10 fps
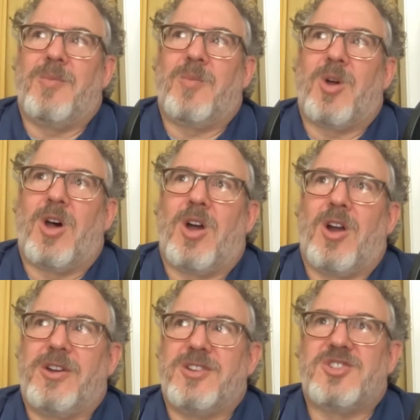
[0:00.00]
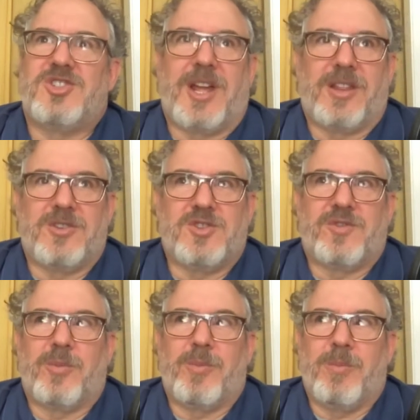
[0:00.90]
hardest challenge
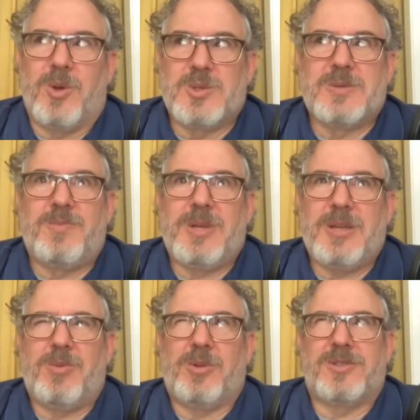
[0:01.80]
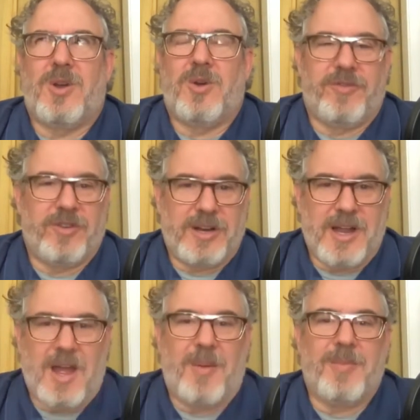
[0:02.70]
for most people to
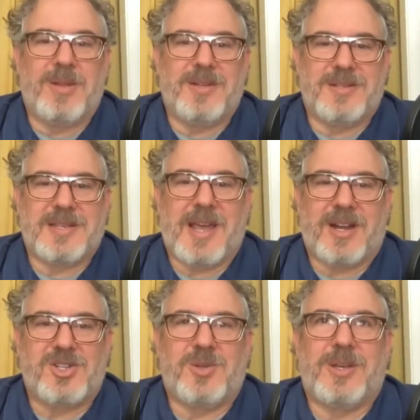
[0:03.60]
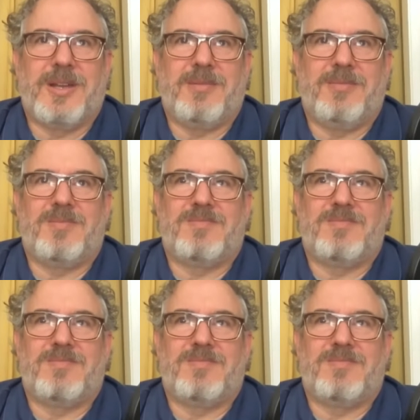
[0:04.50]
overcome, is actually